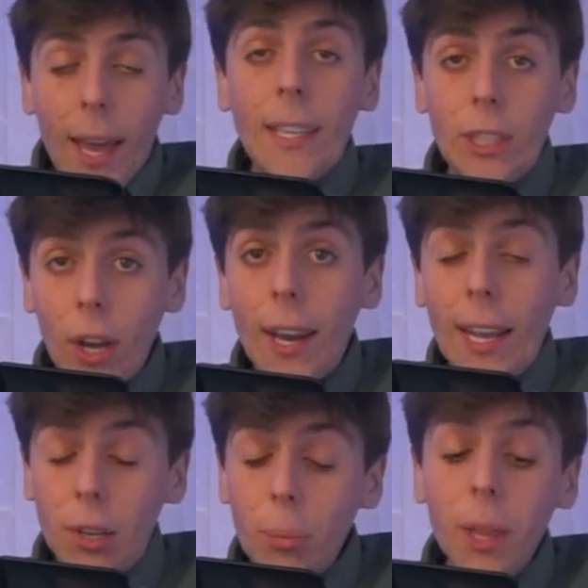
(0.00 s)
It's good.
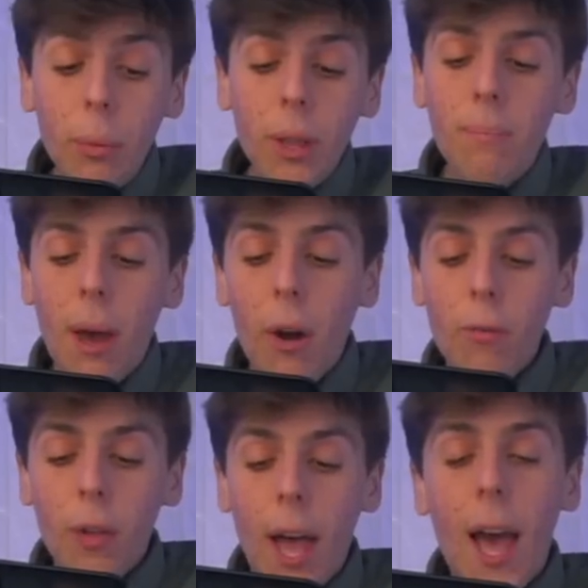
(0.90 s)
It's a really, really
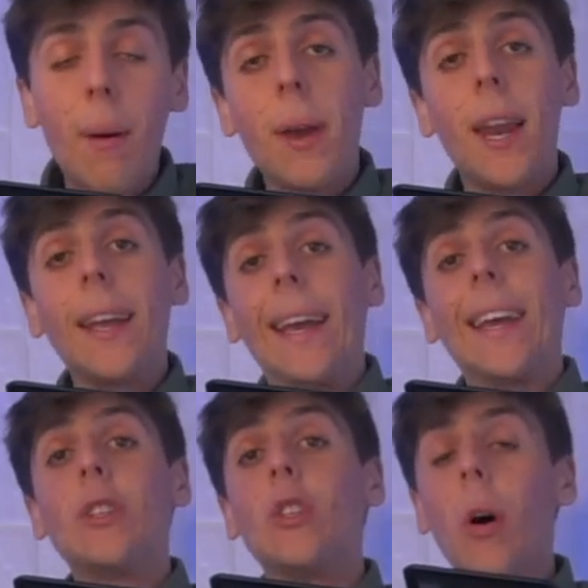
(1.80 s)
powerful app, and I
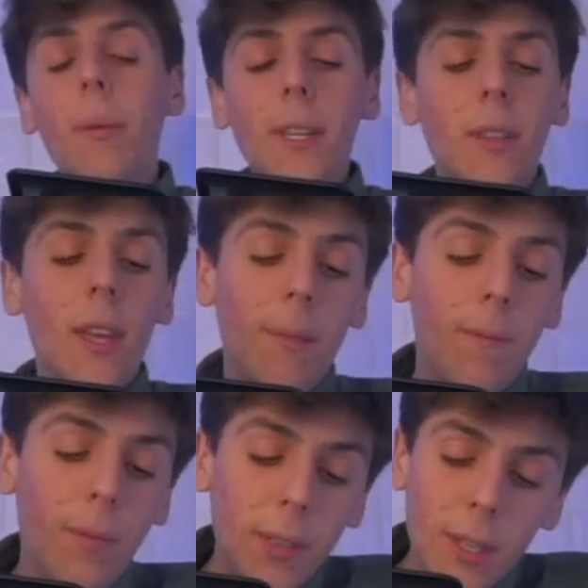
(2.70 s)
get so much
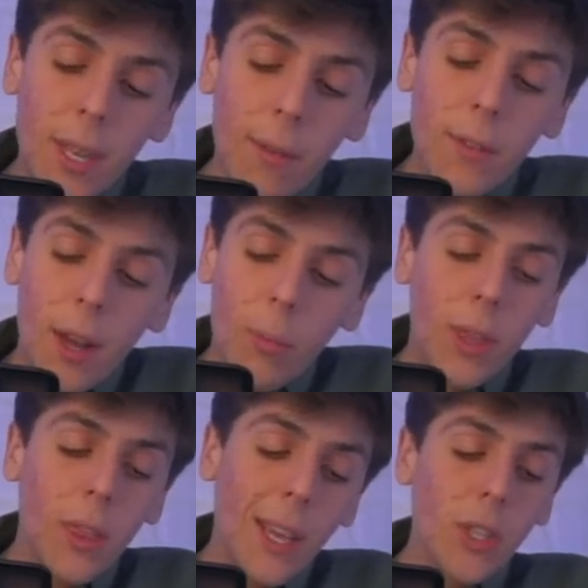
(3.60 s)
stuff done
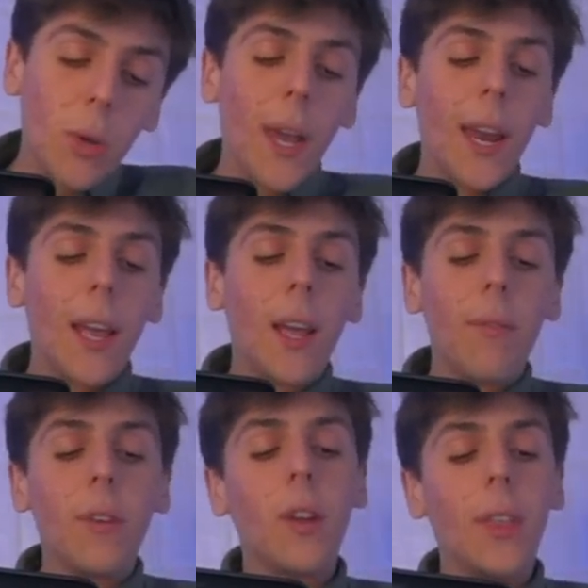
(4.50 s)
with Things 3, and I
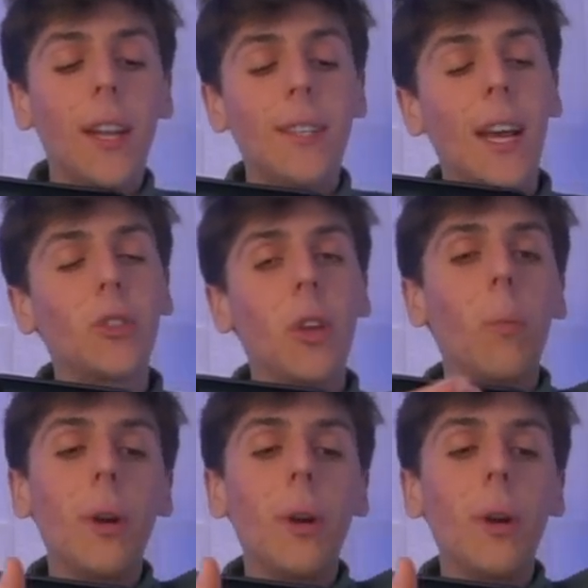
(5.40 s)
love, you know, that it's actually a